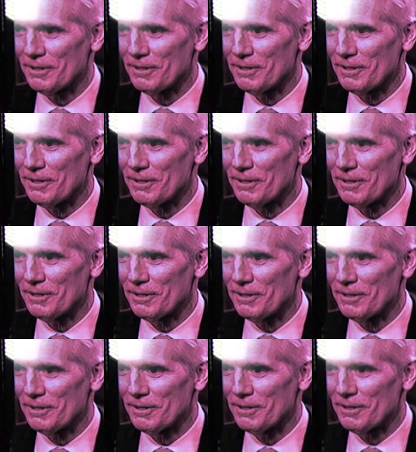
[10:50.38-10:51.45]

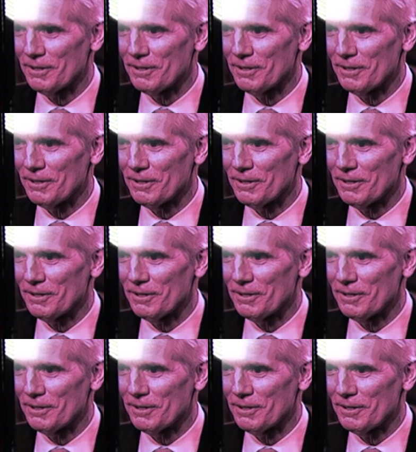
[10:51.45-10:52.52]

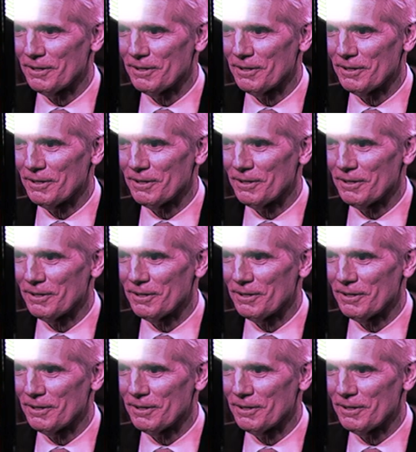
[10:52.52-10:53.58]

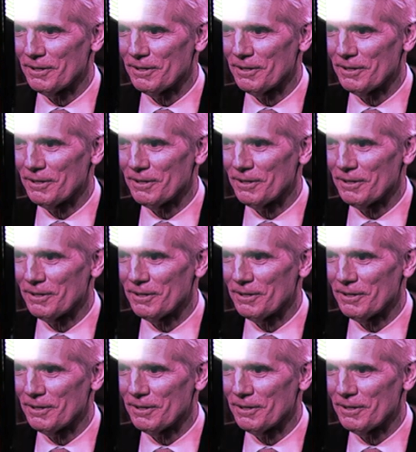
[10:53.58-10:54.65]

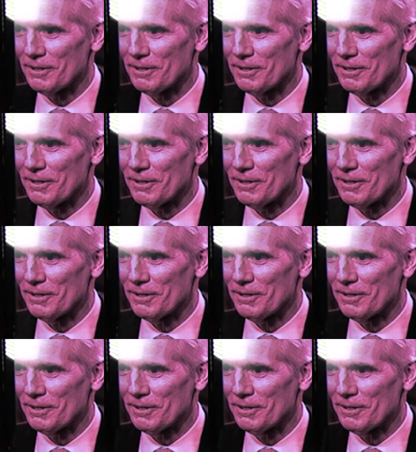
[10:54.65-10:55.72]

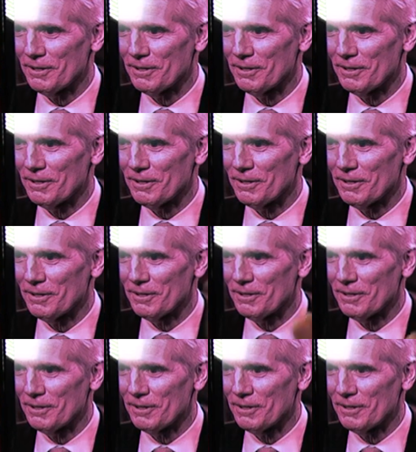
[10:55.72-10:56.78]

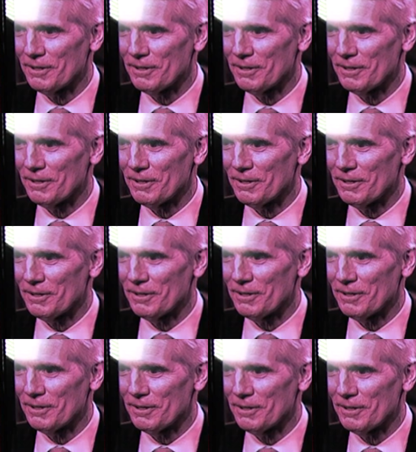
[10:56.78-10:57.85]

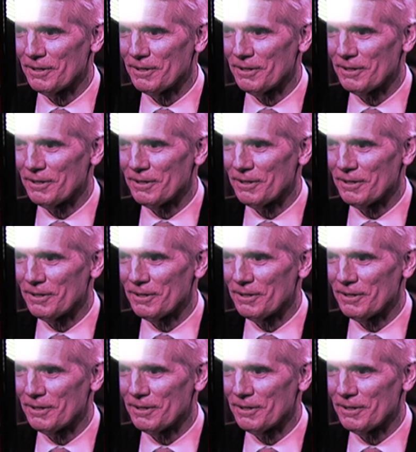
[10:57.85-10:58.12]
[no speech]